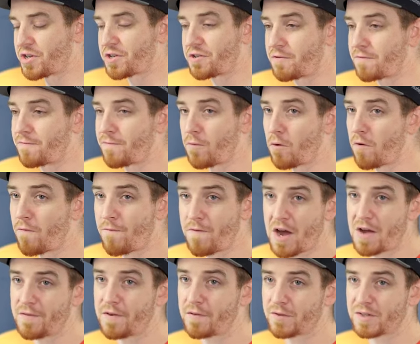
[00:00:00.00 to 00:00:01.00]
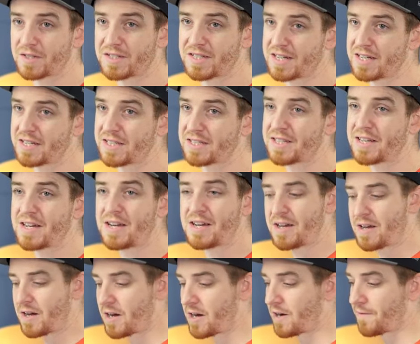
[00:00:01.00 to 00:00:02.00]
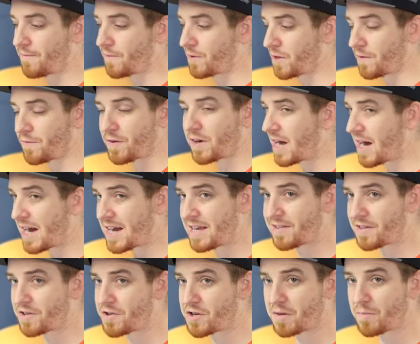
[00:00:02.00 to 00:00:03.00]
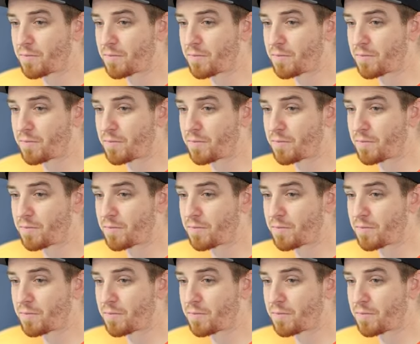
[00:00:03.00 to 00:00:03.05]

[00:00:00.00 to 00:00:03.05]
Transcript: you can do 4 or 5 different settings for different heights and you